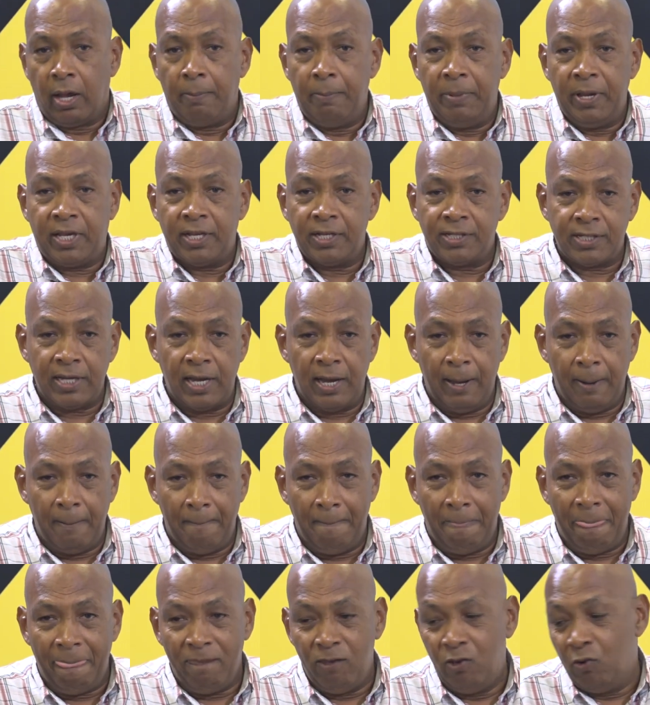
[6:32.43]
because
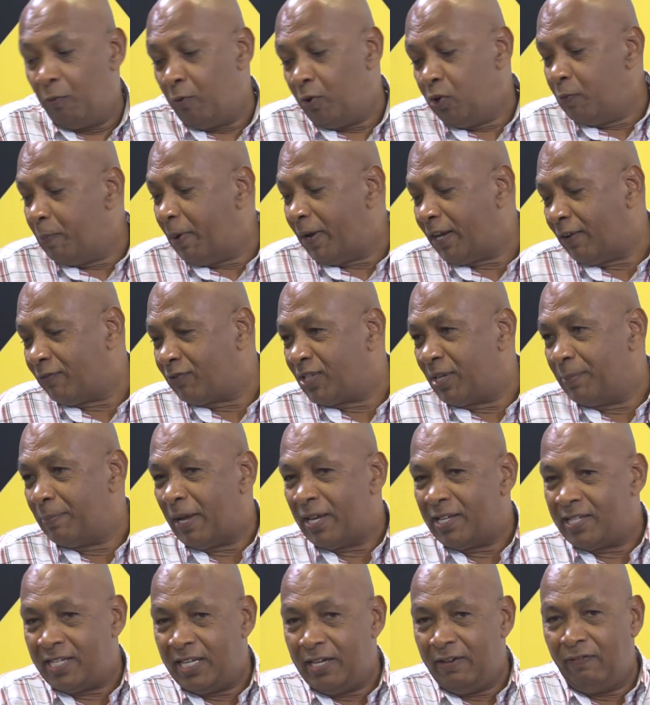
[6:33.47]
um, you you might have seen my
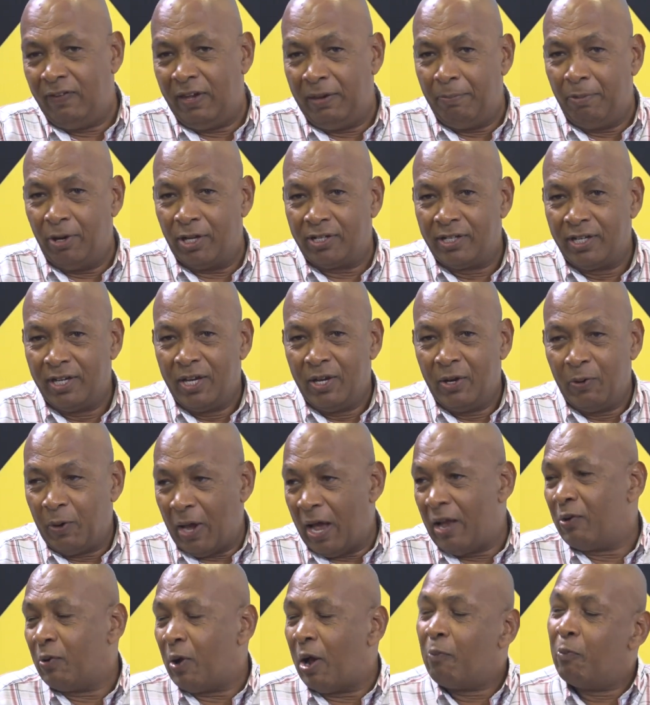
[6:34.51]
CV, but yes,
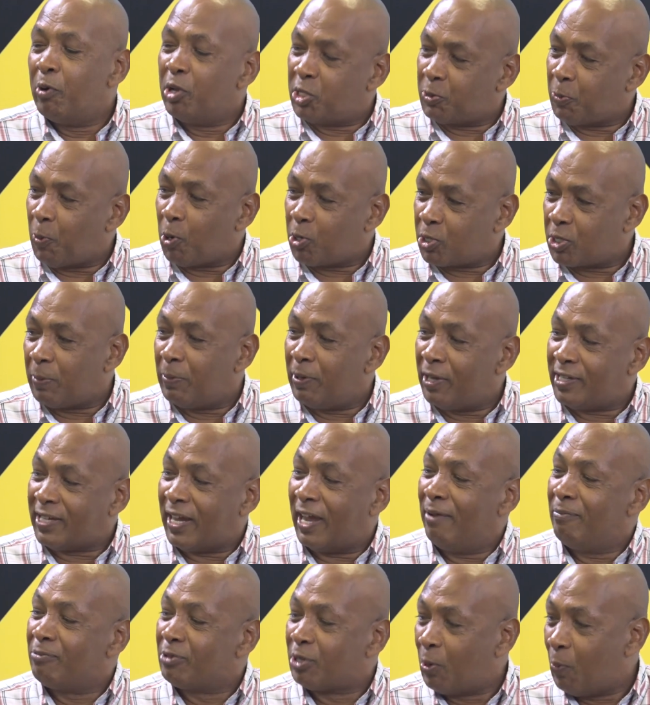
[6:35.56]
yeah. and, and, we spoke so many
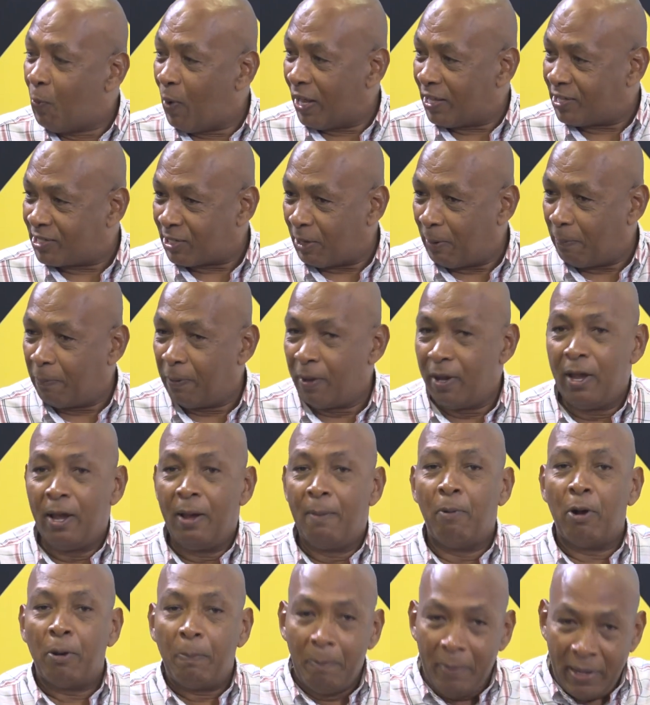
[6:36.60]
times That's on WhatsApp.
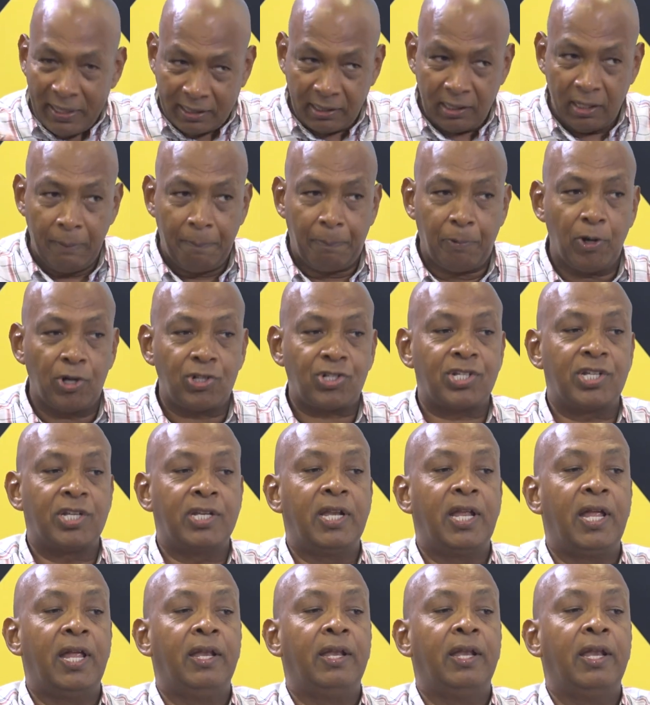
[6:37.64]
Yes. But meeting the
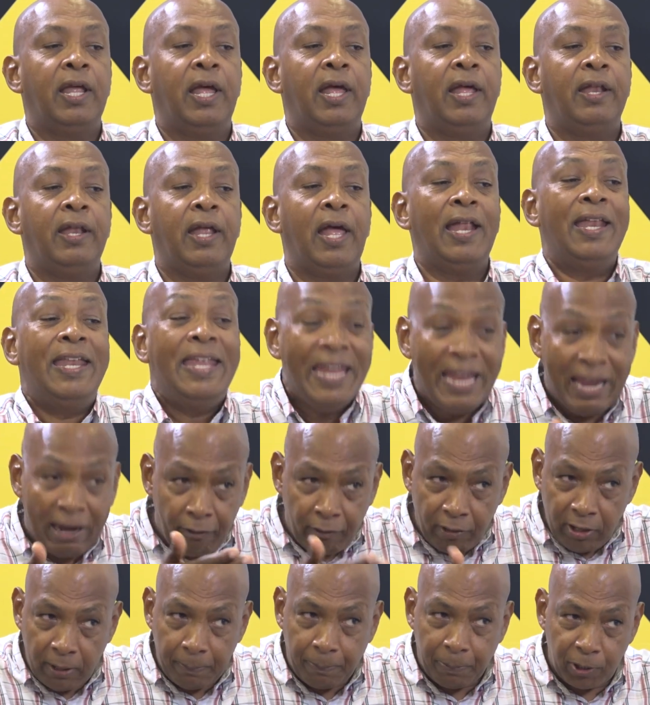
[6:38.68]
person and, and, and
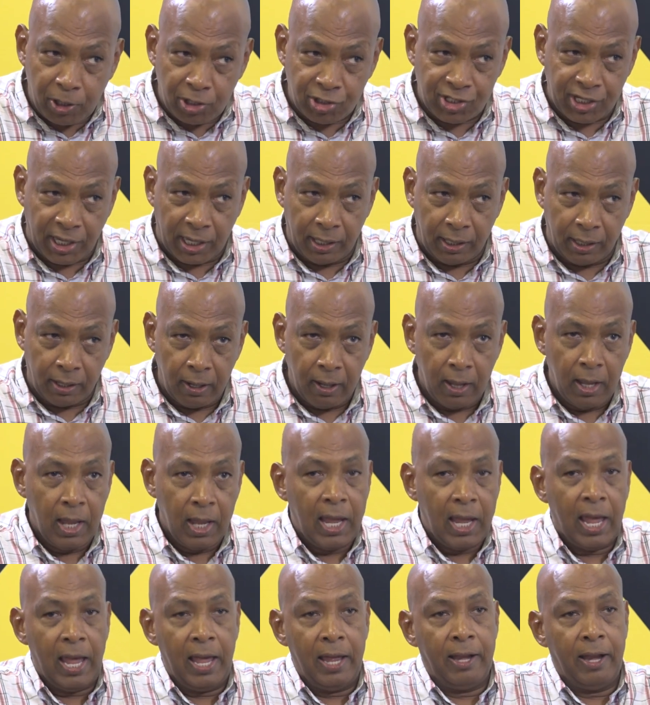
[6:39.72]
hearing the person,
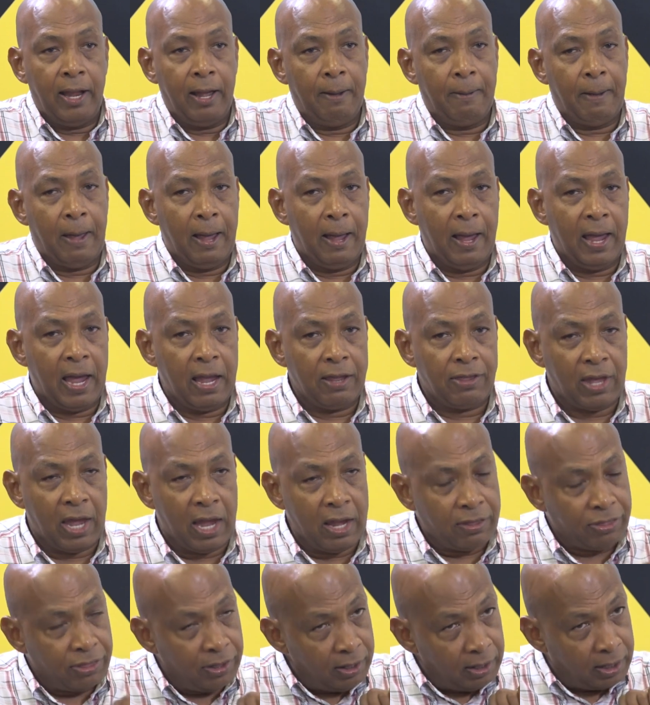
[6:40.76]
and uh, I
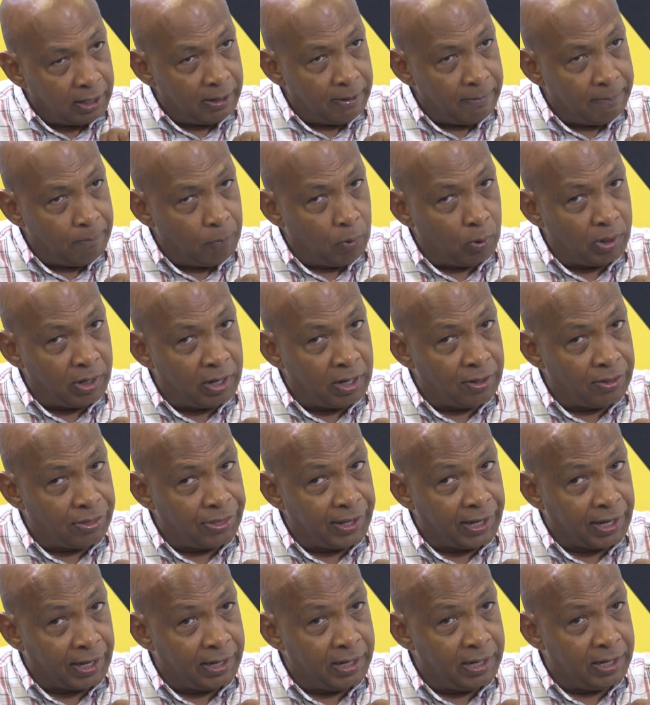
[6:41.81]
I think um, more than
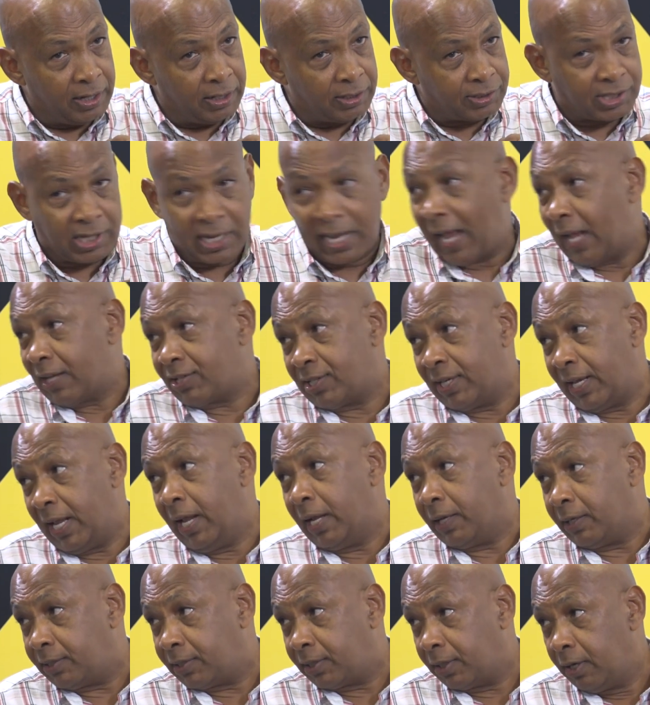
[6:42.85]
anything else, last
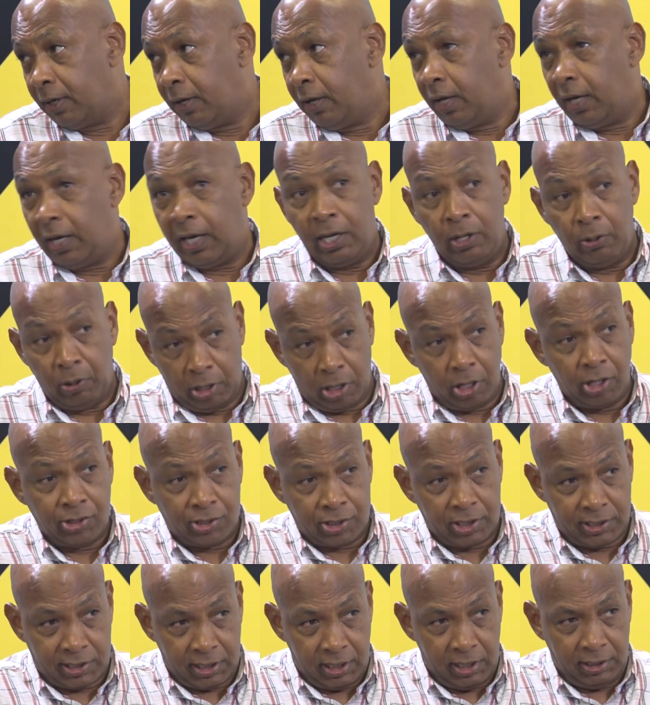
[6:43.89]
night mm -hmm. in our
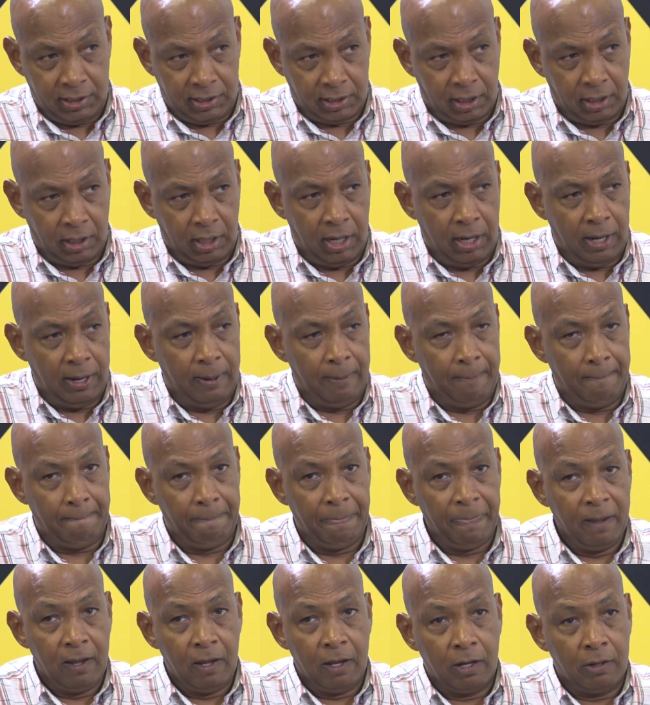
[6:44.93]
consultation. Yeah. Um,
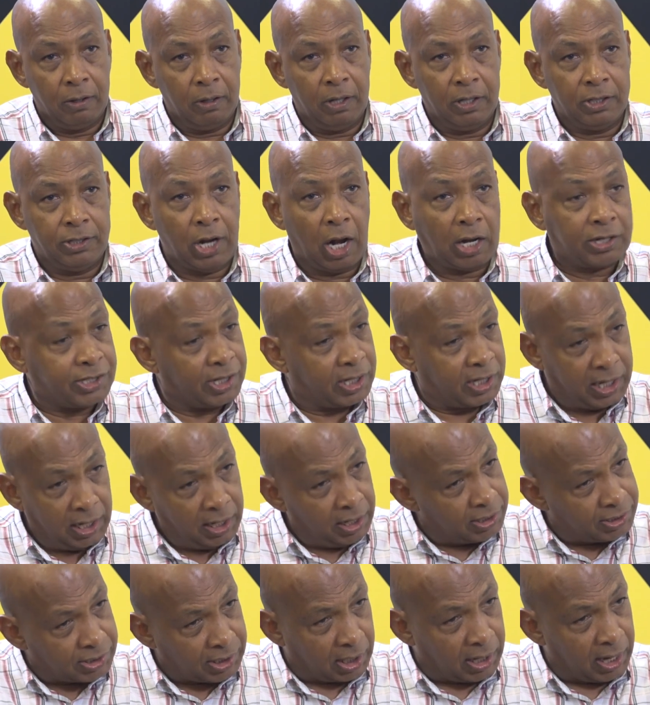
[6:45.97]
Dr. King
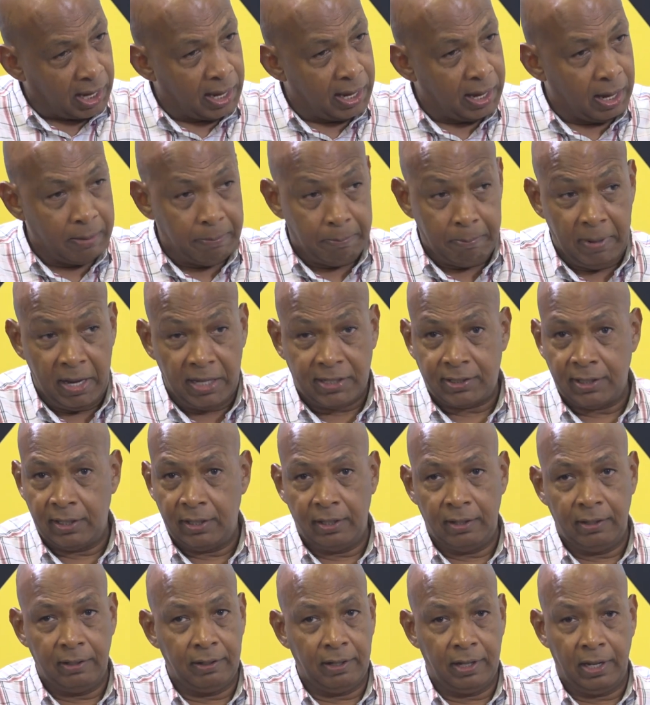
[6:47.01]
is a guy I met
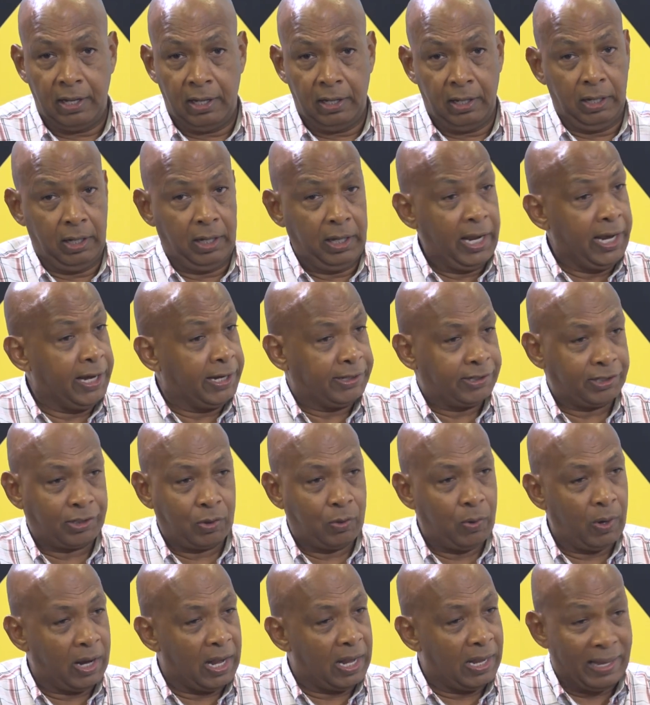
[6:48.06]
and uh, liked,
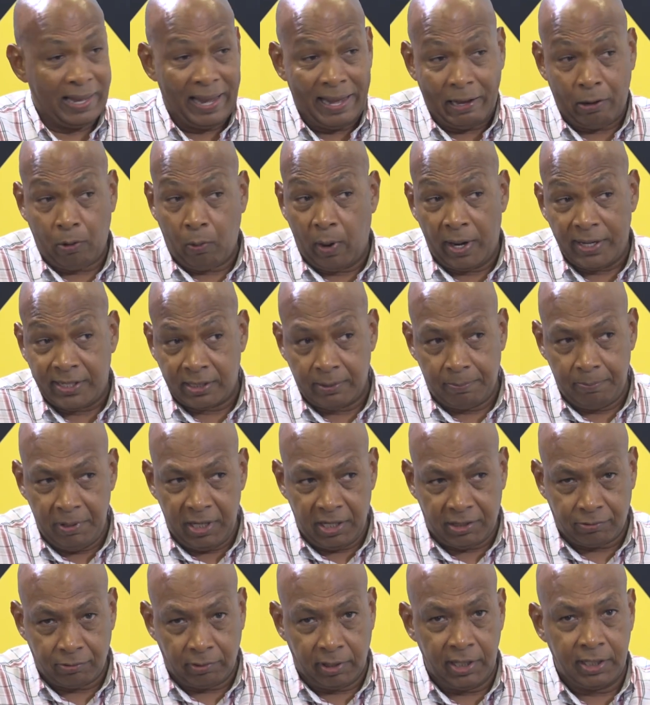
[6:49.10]
liked quite a
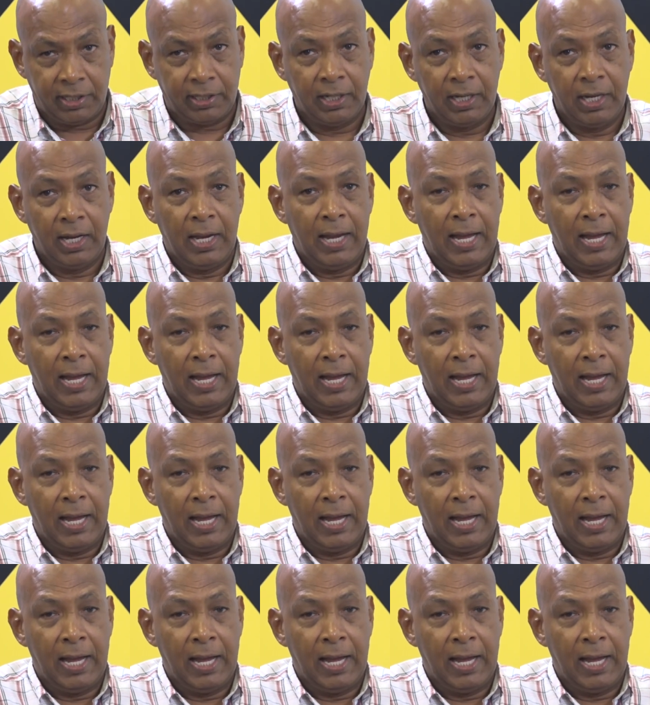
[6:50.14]
bit, right?